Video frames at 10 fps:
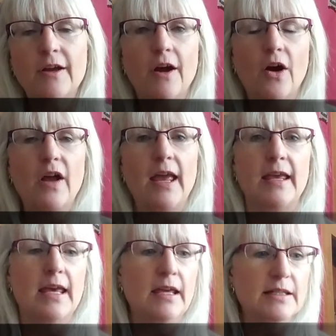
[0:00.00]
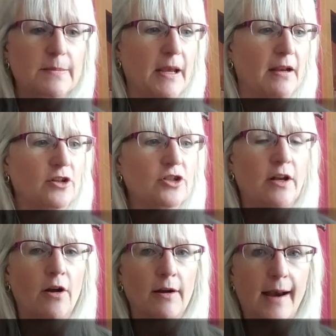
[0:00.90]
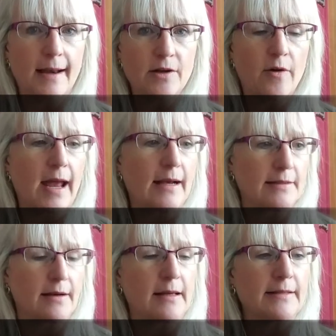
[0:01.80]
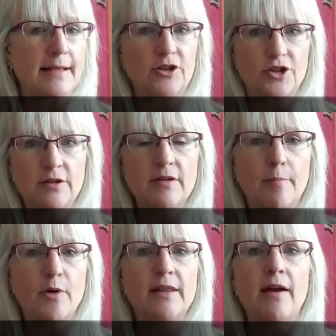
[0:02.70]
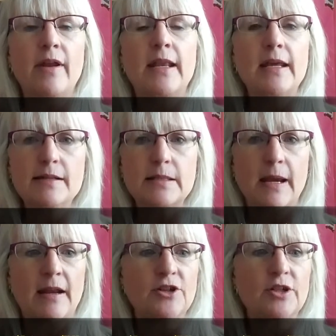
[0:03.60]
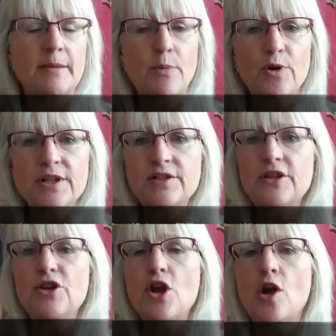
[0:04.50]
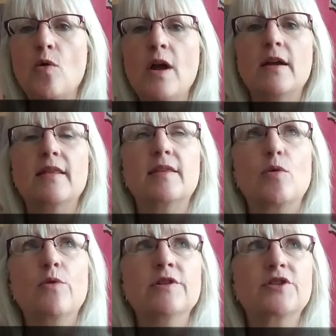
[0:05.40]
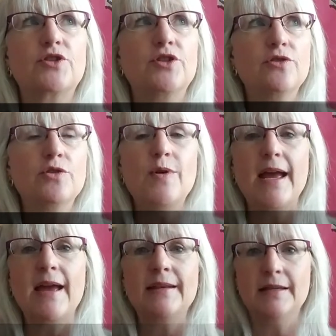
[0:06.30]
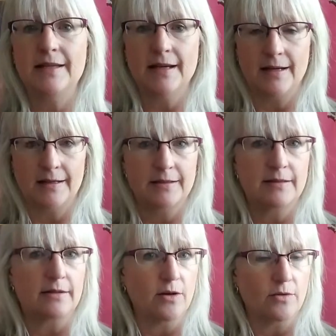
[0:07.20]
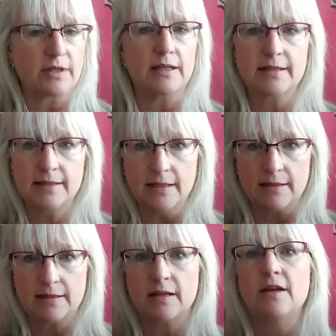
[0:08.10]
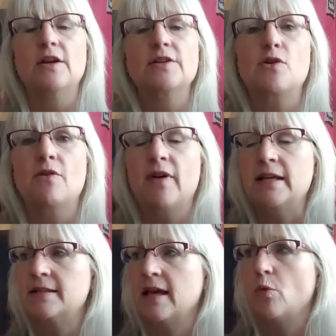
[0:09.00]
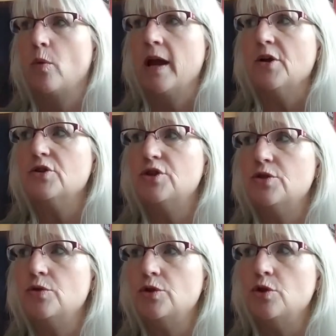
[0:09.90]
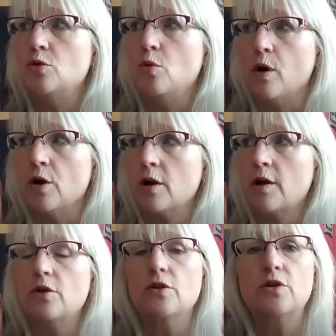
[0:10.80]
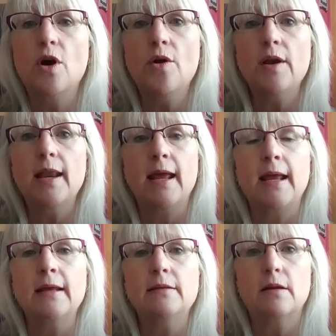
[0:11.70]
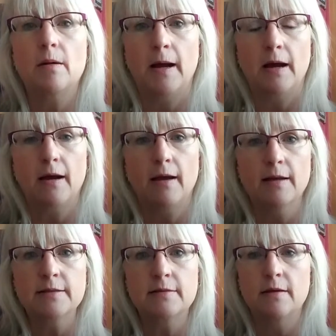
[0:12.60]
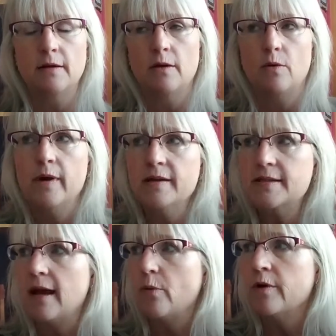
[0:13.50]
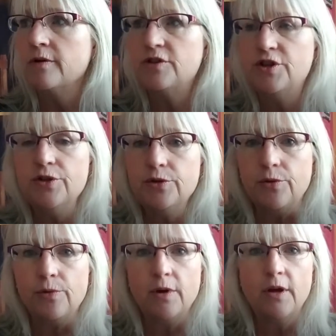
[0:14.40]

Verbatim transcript: Okay, in Spanish, in our Crédito Extra section, number 11, in Spanish, it's important to know that the words do and does don't exist. So if I said, where do you work? ¿Dónde trabajas? Where's that word do?